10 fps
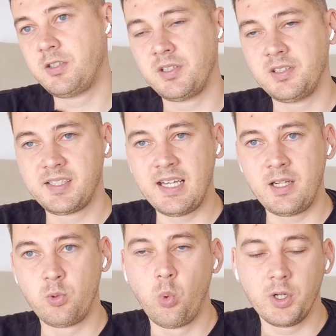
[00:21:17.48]
to
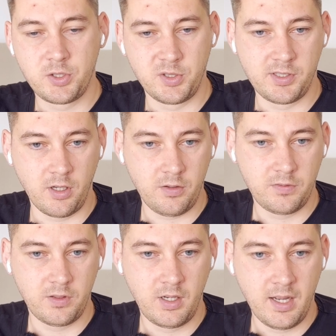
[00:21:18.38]
understand what to solve,
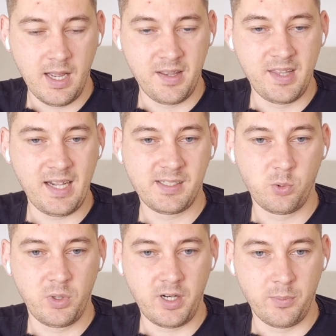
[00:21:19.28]
and that's
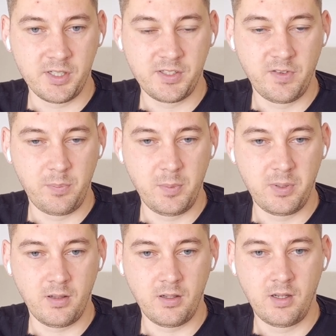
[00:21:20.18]
where most of the
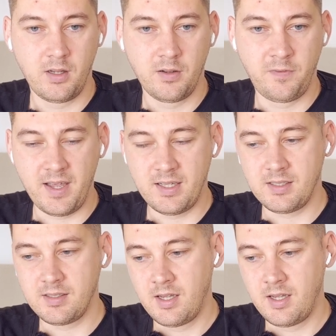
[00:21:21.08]
people fail.